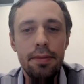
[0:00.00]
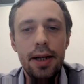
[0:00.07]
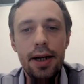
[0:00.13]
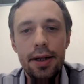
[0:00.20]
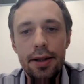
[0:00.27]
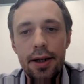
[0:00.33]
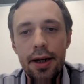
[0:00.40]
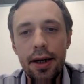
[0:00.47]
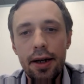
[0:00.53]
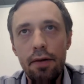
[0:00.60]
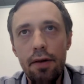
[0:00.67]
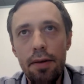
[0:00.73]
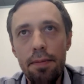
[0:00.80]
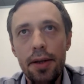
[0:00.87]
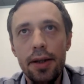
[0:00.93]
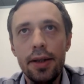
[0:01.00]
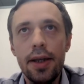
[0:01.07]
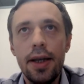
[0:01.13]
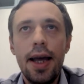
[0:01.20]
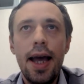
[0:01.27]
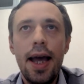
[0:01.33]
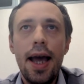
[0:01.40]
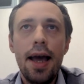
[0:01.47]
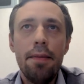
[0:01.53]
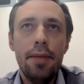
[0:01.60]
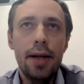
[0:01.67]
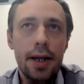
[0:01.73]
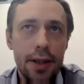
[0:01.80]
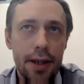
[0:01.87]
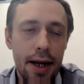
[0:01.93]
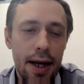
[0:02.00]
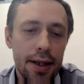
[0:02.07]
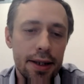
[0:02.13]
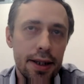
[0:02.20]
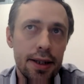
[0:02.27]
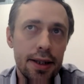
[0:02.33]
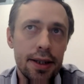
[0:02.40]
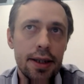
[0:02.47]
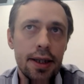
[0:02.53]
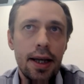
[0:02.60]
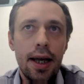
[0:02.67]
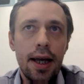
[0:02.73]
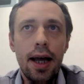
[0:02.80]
military equipment, military assets,